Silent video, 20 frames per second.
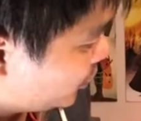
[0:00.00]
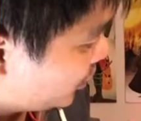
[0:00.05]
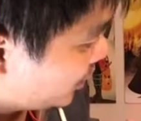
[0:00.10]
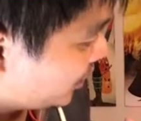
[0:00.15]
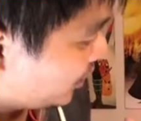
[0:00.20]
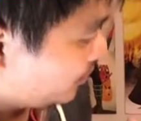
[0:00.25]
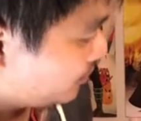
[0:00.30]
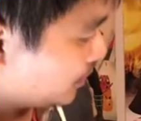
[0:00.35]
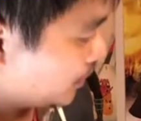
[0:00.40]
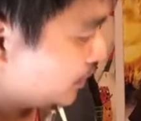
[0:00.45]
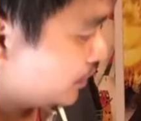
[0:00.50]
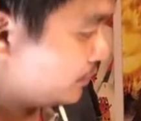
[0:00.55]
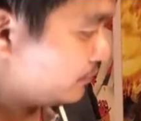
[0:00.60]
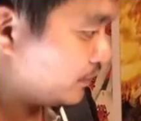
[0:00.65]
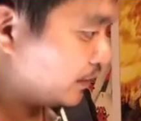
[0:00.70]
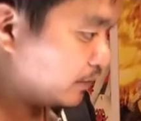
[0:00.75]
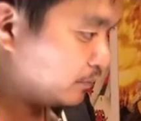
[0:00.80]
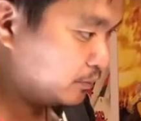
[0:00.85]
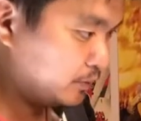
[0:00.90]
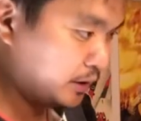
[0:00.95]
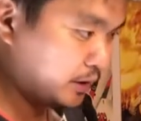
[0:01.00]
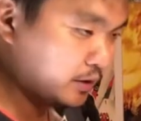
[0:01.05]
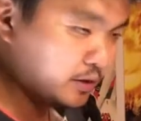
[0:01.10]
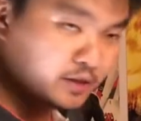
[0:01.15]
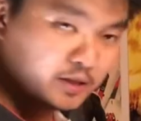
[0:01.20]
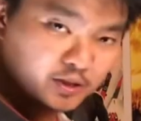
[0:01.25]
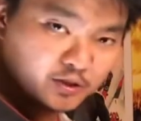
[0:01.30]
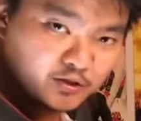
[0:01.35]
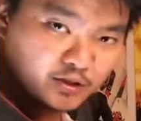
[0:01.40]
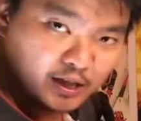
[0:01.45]
see it, but if I'm in
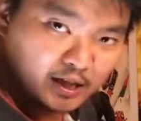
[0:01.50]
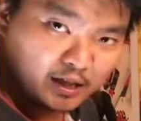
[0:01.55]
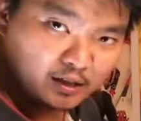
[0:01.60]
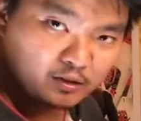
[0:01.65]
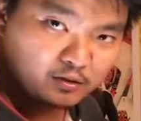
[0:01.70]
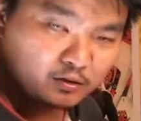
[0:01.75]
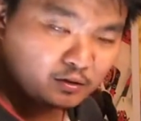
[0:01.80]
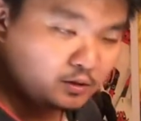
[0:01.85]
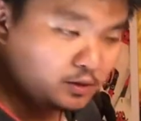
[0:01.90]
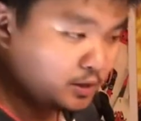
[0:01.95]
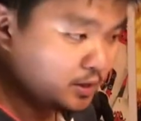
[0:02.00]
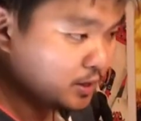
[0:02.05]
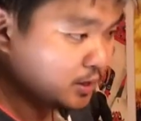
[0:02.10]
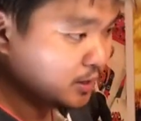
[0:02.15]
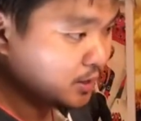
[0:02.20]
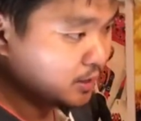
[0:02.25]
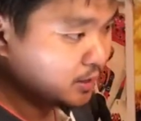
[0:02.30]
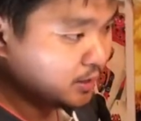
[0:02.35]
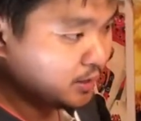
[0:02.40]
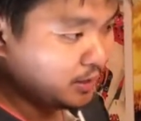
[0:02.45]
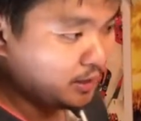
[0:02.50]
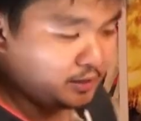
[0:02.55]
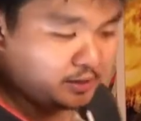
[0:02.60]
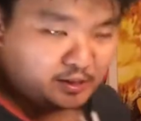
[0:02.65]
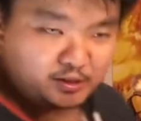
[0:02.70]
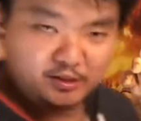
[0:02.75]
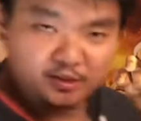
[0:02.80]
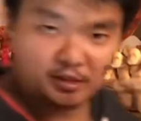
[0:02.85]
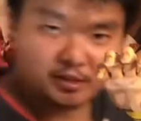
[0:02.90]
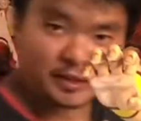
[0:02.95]
this angle,
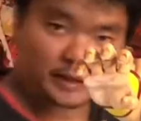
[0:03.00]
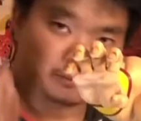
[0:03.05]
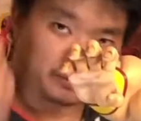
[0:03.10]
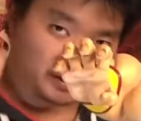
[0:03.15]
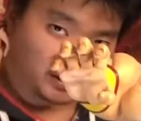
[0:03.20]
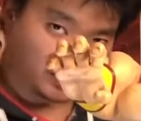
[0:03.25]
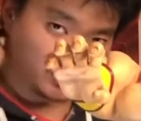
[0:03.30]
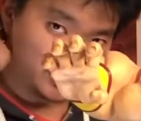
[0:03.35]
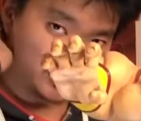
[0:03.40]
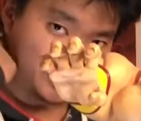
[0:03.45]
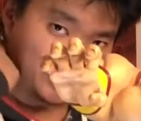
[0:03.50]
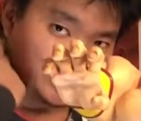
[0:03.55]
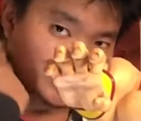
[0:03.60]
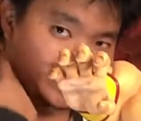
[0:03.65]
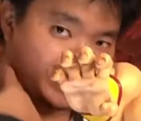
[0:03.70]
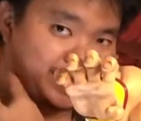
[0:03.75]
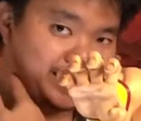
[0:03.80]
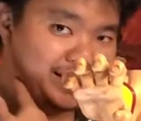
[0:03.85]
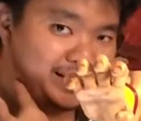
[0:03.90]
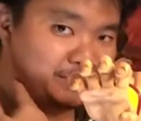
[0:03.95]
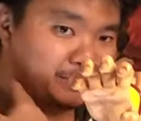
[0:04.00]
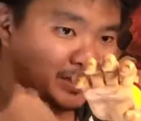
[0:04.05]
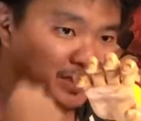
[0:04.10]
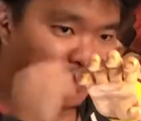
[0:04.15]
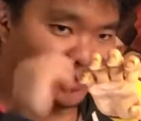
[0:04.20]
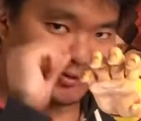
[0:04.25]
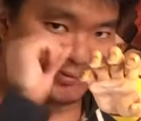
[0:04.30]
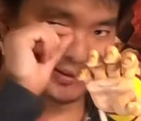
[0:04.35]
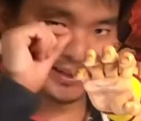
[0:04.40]
that's the time I can see the line, but it's